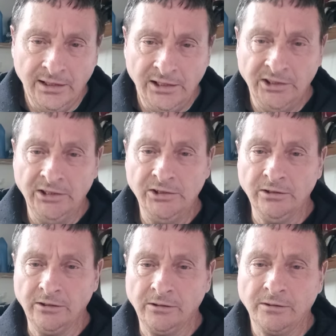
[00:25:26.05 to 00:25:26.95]
He says,
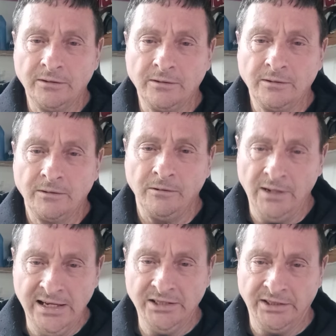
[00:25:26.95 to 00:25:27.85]
you're
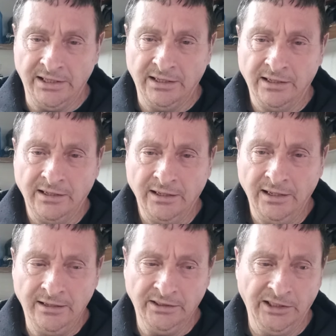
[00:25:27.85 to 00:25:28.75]
crazy.
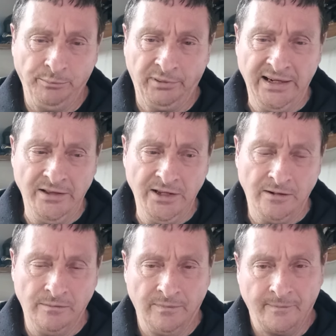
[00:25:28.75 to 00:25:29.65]
He goes, it's brand
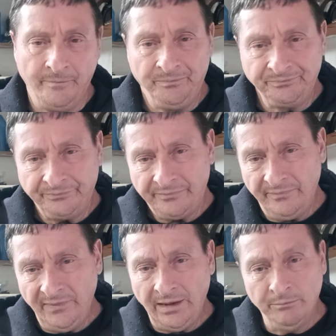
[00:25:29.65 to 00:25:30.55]
new.
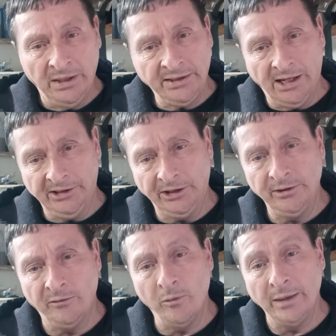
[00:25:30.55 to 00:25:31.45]
My dad said,
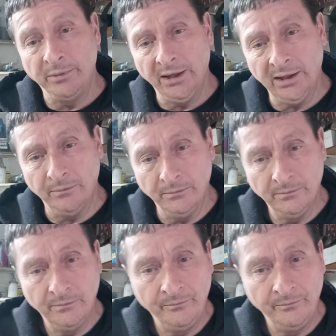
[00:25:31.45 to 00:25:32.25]
you have a wape cam.